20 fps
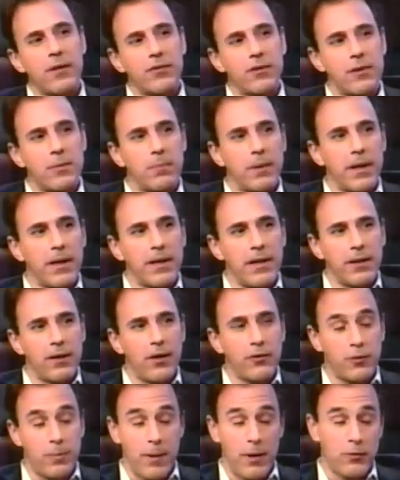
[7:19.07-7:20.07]
at the plane, he
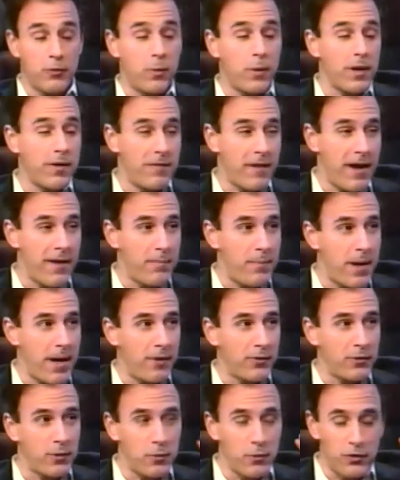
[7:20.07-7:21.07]
lost about 25
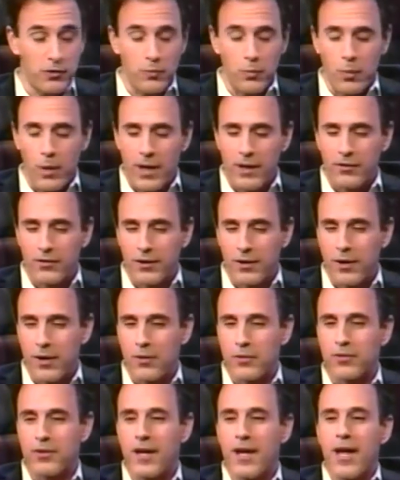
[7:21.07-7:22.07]
pounds, and he was white as a
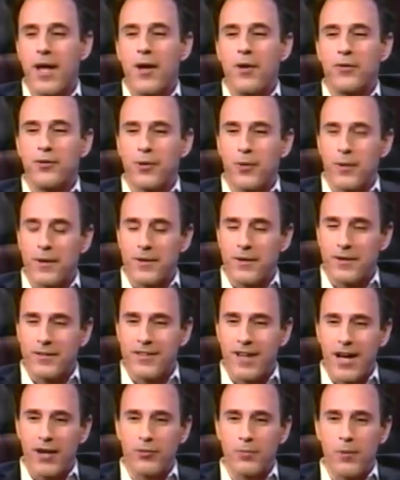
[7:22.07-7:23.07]
ghost. So at the
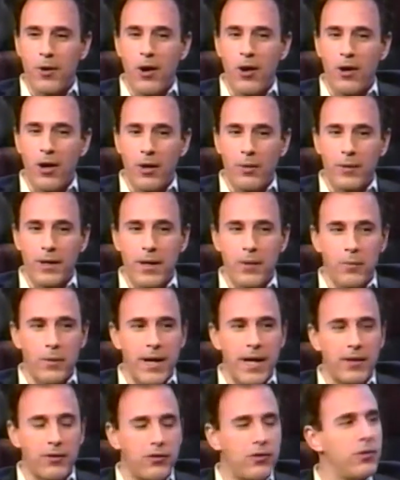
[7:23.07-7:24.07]
Taj Mahal, all we ate,
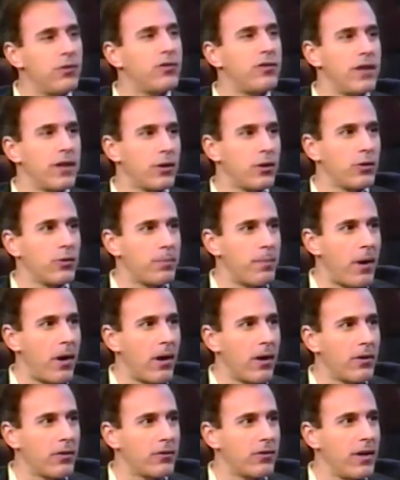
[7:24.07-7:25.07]
we had 2 Snickers
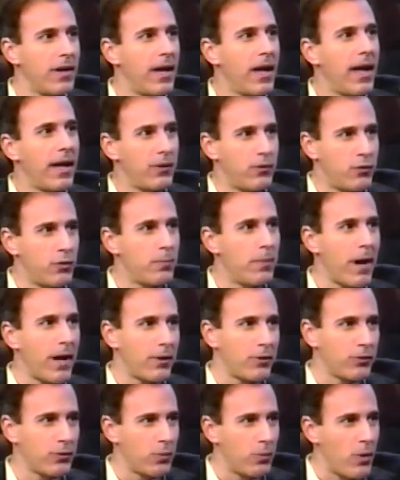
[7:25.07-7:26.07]
bars and 2
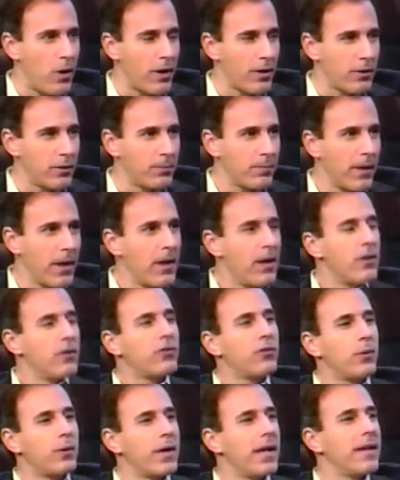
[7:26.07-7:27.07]
bottles of water.
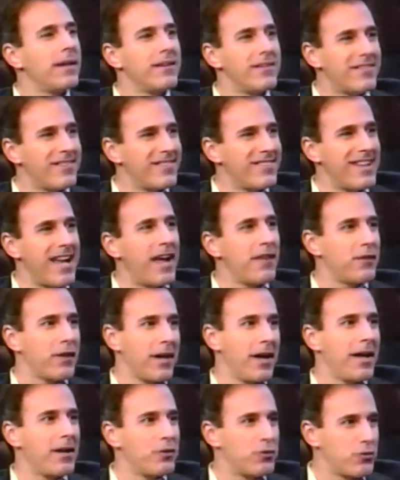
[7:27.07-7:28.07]
So again, this is not the
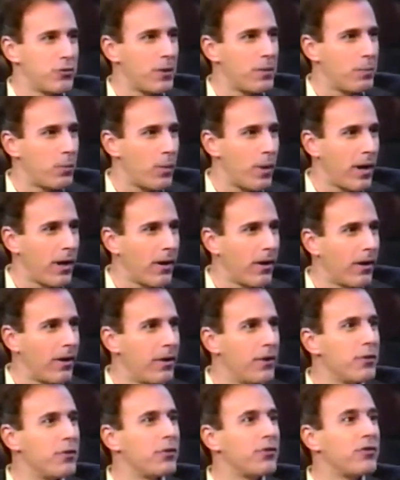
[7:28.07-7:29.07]
kind of trip where
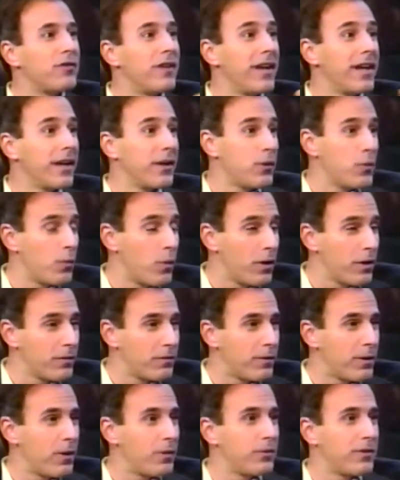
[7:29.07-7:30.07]
you're staying in the
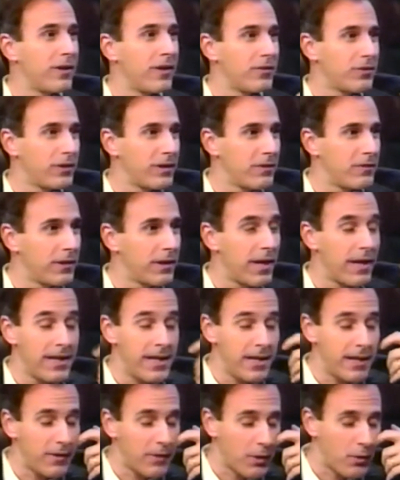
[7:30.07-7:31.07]
wonderful hotels and living and
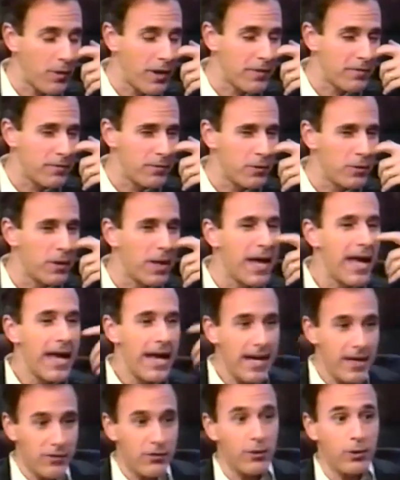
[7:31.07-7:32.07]
eating the great food.
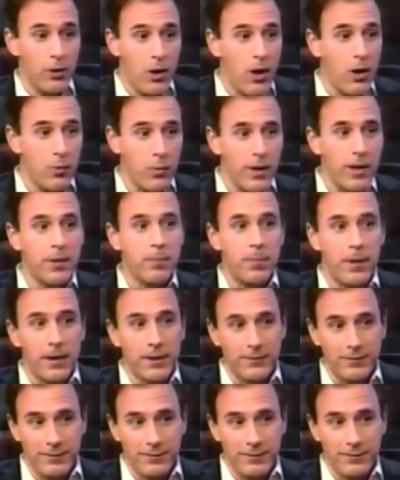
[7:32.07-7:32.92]
It's a long week, but